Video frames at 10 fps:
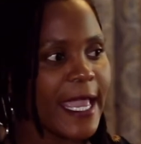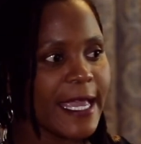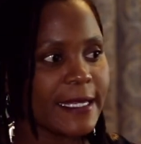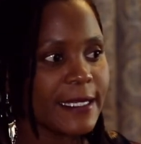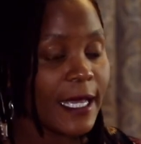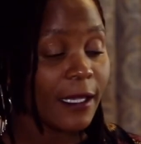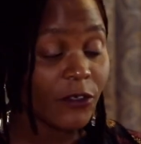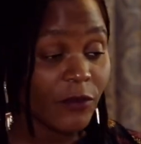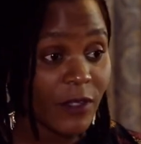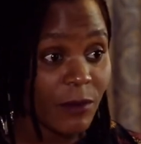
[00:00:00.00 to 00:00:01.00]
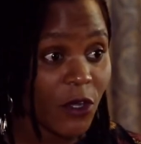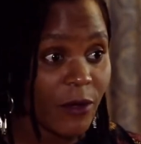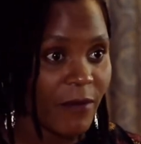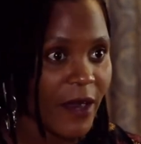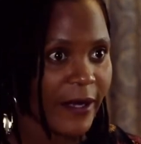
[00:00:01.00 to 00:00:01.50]
And a lot of them
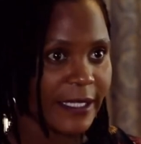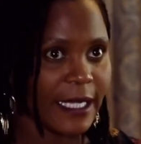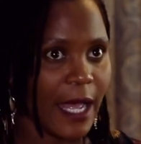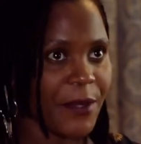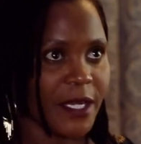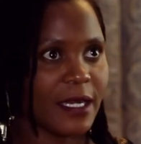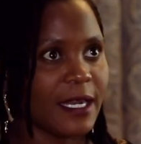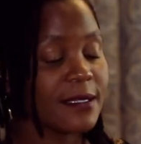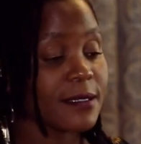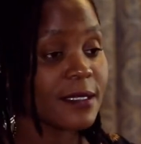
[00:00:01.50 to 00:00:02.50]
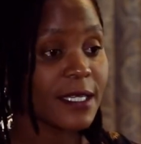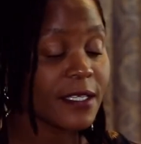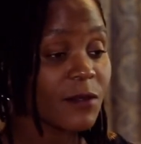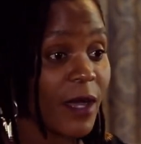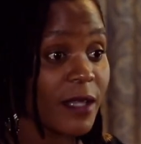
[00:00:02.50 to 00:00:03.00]
got married. I mean, in less than
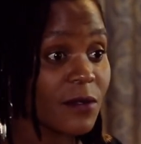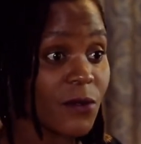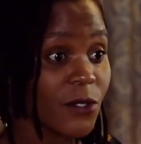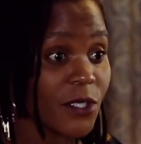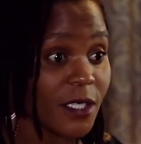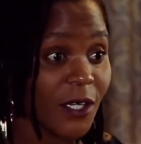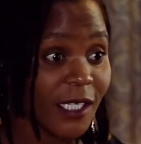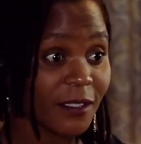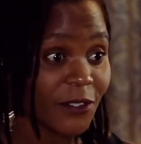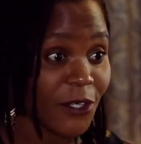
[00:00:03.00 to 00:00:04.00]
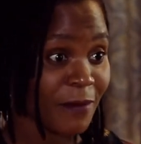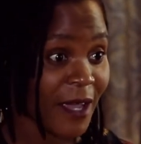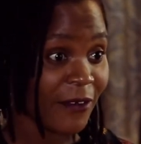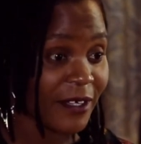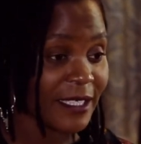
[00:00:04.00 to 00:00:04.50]
6 months, 13 girls got
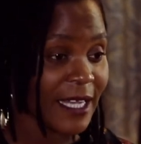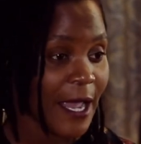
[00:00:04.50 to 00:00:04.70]
married.